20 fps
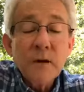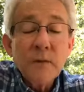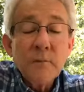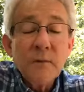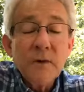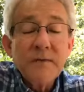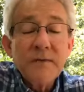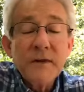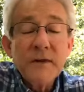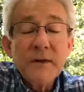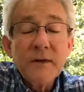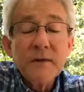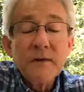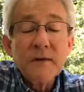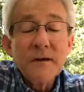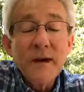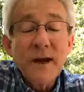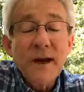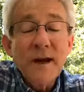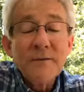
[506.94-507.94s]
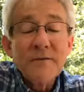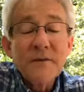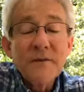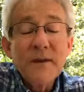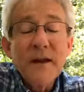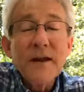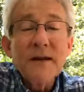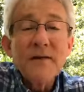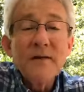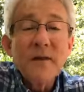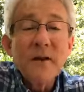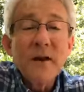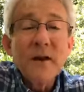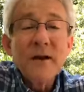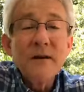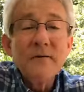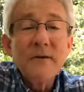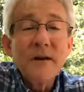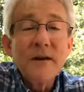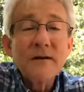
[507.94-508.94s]
But then, after that cry
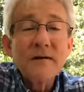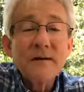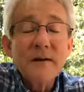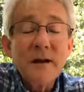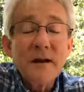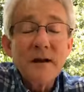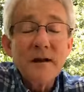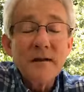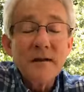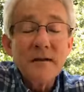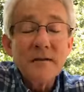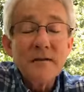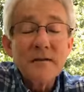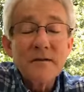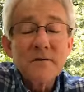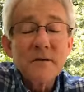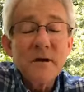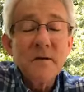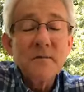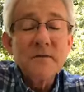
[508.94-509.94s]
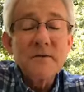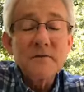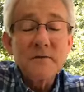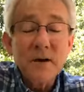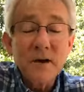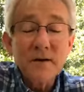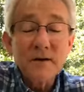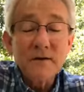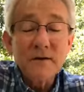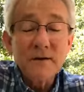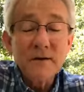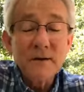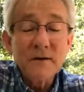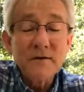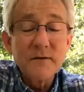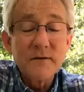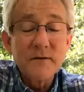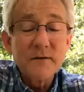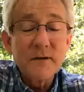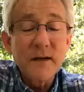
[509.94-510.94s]
of anxiety, the psalmist writes
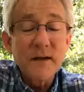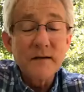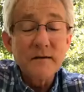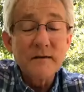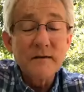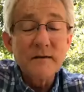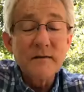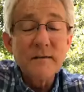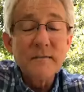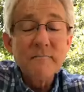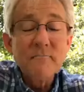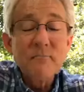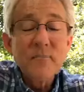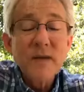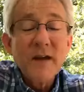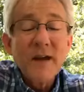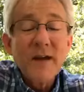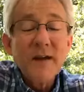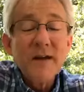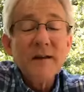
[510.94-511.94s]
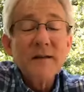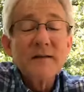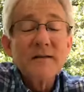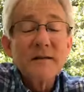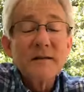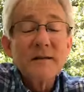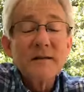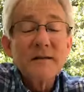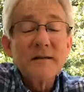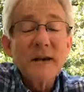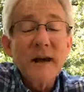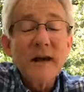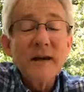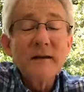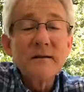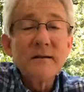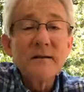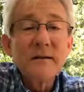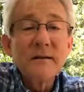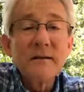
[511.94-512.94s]
another stanza, and it's a
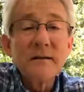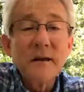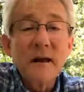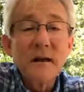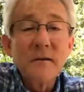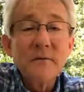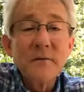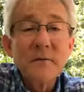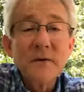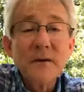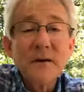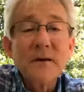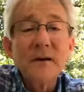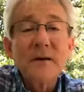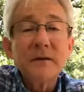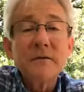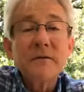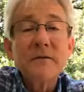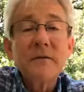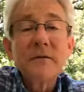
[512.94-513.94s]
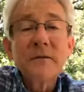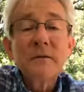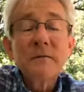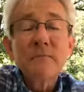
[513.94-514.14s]
stanza of relief.